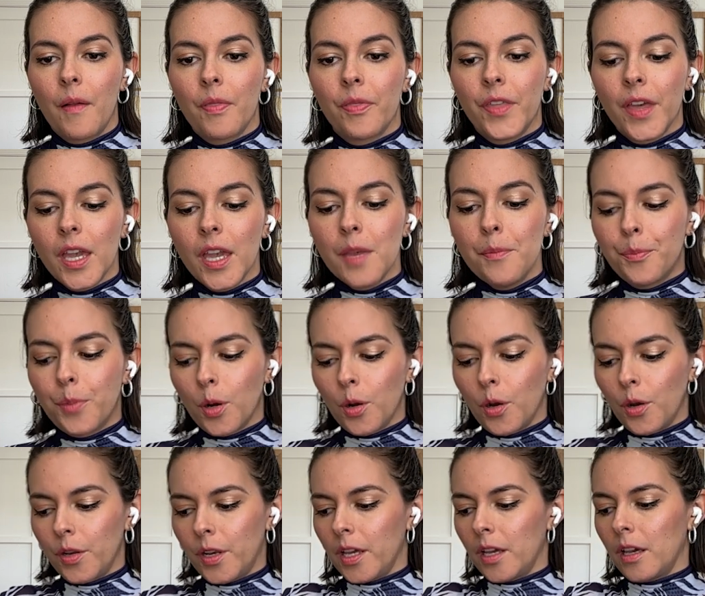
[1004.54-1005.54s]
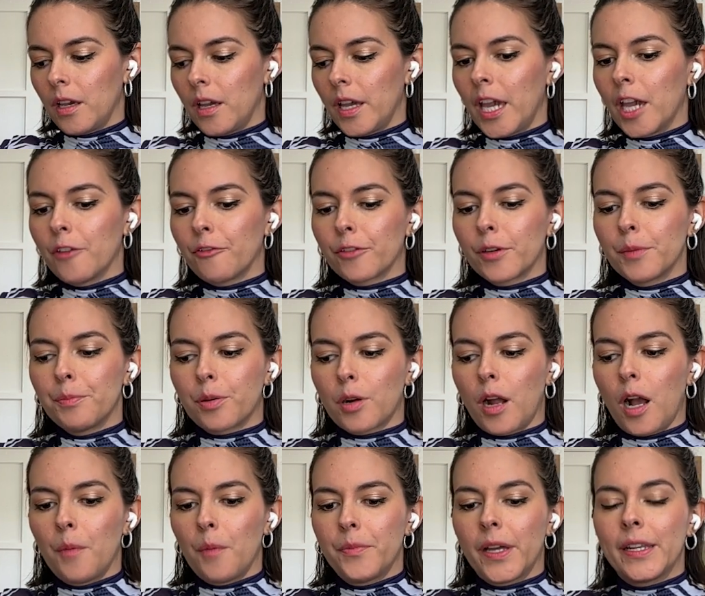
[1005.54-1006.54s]
they put every
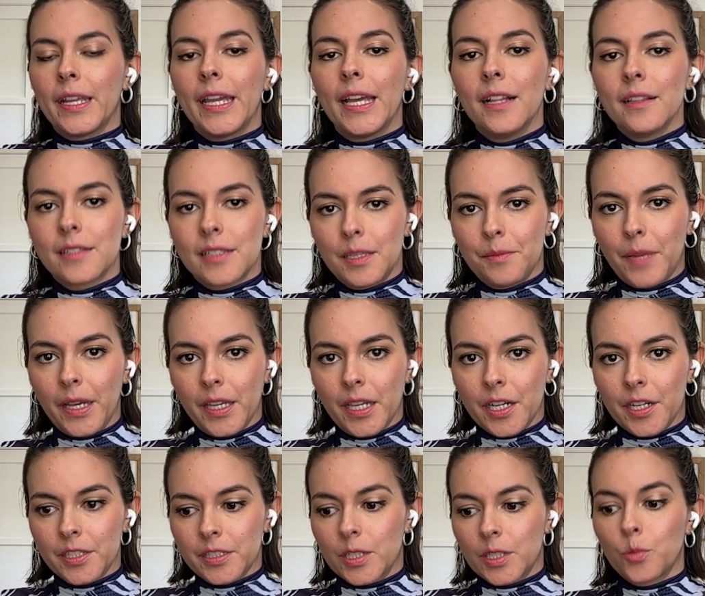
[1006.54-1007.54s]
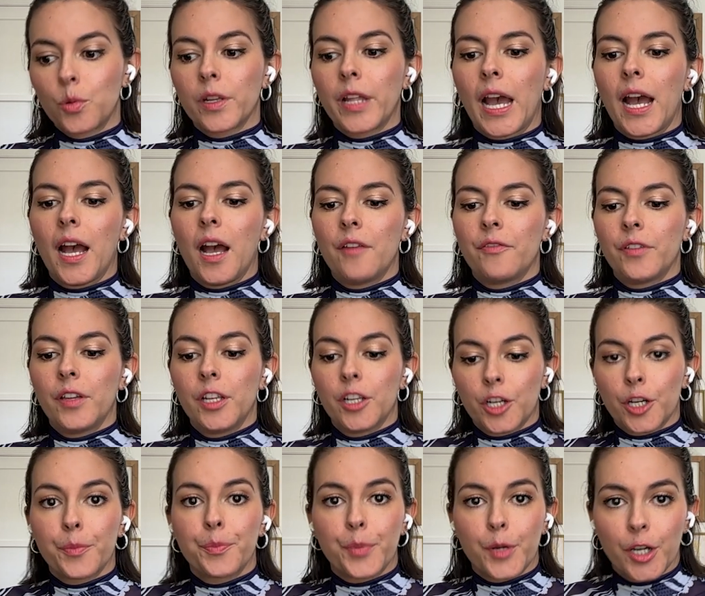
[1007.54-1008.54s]
prop that Elsie, my character, would have in
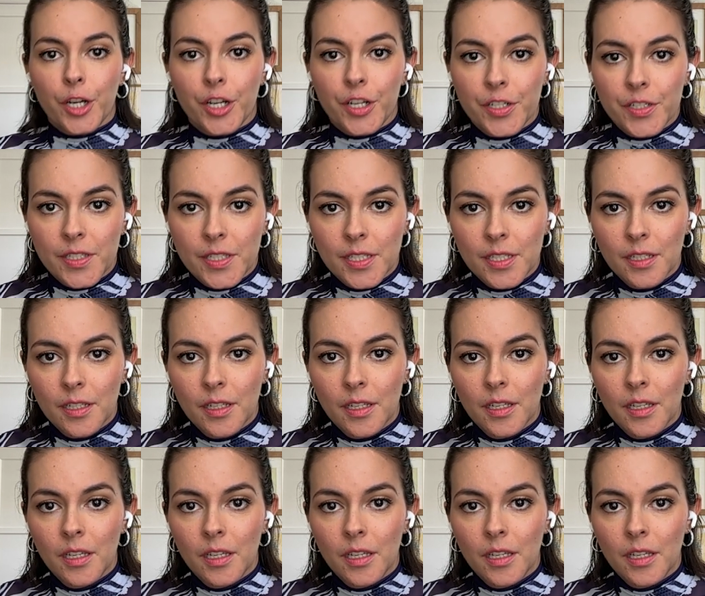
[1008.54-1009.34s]
her purse.